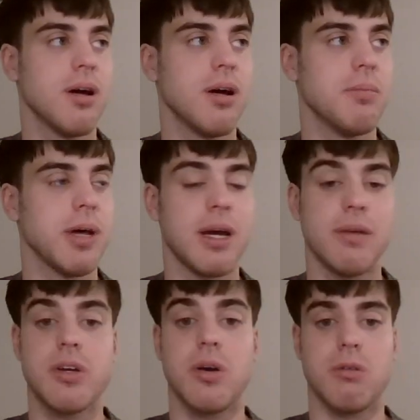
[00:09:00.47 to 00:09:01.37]
that I
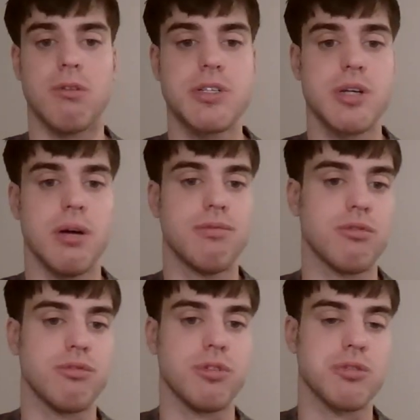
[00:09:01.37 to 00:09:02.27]
have to go to a restaurant
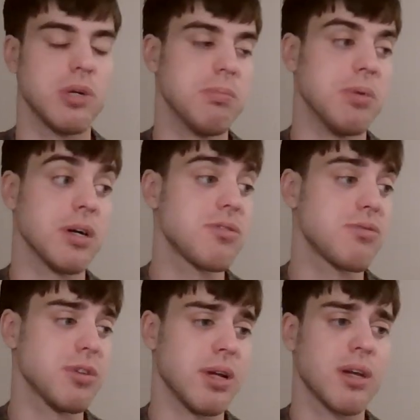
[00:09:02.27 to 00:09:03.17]
for 20 bucks
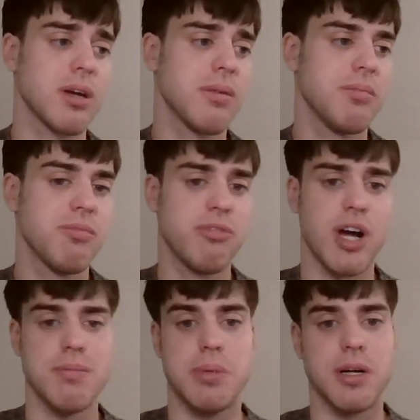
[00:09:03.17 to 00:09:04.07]
for like
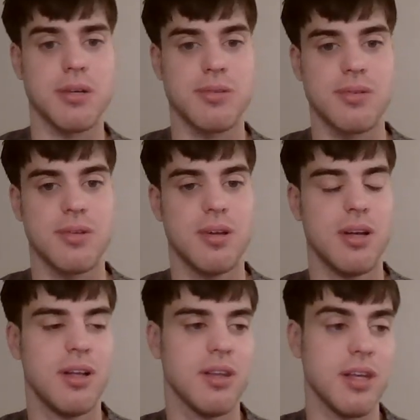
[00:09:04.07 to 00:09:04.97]
$5.
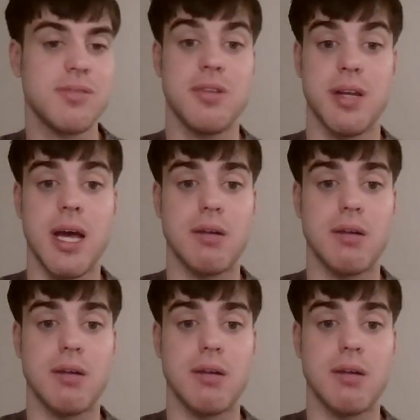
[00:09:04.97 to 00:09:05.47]
Less than